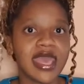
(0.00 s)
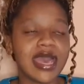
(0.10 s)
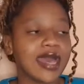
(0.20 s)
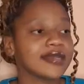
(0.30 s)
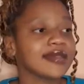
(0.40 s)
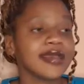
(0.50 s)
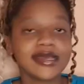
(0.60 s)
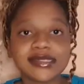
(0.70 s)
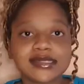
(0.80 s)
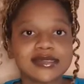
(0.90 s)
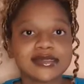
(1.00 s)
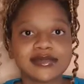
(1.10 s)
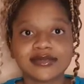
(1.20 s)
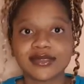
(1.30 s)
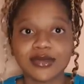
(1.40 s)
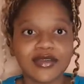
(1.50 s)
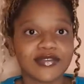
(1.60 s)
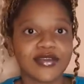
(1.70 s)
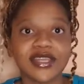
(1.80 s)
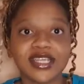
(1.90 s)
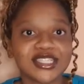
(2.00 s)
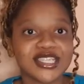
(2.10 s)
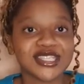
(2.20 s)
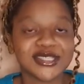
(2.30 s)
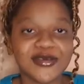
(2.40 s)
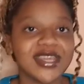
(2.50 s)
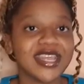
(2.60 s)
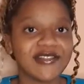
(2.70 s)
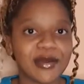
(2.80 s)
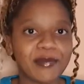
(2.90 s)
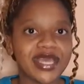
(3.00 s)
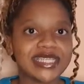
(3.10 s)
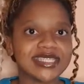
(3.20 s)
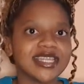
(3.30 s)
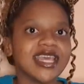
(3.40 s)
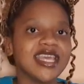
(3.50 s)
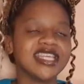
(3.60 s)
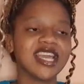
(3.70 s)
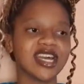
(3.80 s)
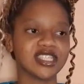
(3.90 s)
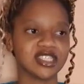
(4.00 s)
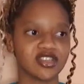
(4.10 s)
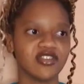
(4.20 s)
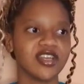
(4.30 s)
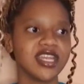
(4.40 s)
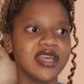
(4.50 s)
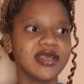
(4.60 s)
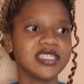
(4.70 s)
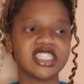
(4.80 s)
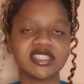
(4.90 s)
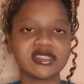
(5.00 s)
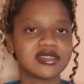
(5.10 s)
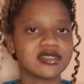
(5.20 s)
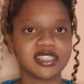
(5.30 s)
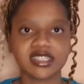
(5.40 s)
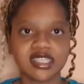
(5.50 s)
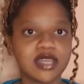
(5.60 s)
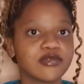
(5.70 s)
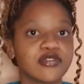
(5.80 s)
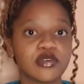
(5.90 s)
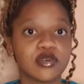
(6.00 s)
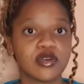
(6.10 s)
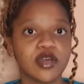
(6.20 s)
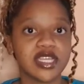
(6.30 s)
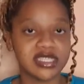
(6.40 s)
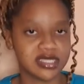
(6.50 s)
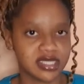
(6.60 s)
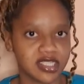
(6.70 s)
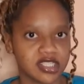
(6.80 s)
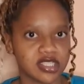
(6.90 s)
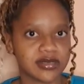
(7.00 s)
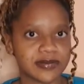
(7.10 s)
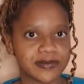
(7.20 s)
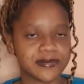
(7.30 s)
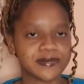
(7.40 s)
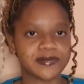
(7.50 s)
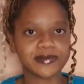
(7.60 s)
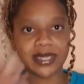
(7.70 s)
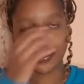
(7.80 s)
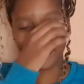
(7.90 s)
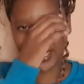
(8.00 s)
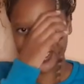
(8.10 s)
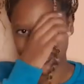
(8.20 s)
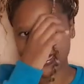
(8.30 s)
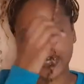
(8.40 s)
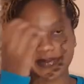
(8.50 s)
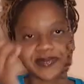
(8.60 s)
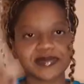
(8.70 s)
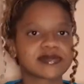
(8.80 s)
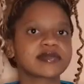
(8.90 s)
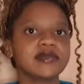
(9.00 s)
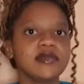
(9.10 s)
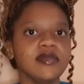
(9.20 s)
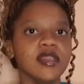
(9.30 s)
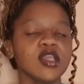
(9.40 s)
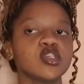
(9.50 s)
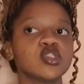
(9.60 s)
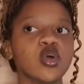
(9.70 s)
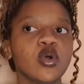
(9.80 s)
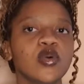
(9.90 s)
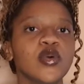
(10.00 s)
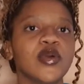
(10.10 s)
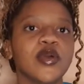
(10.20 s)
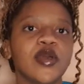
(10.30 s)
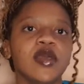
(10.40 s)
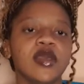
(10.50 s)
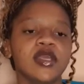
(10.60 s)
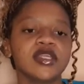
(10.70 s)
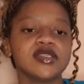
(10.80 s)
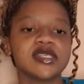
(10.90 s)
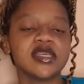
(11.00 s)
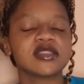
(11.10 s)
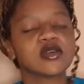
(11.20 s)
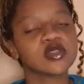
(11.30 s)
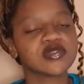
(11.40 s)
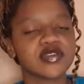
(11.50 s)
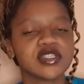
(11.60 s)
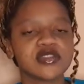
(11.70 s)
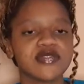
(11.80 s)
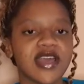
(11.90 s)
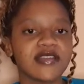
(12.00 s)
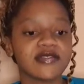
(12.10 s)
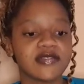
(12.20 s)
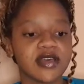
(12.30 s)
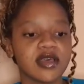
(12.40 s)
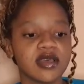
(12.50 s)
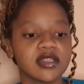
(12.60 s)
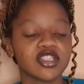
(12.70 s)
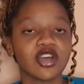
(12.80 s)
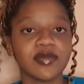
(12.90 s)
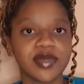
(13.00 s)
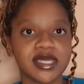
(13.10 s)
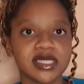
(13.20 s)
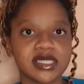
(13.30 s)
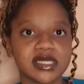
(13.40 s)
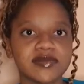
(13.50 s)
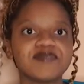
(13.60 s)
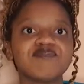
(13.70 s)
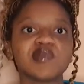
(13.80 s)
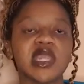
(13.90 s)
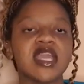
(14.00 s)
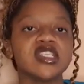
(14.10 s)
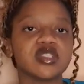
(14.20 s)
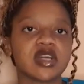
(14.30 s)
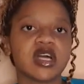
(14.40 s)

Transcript: unless you have connections or whatever. But yeah, so when I just aim for a distinction, basically. So you take those first 5 topics, and you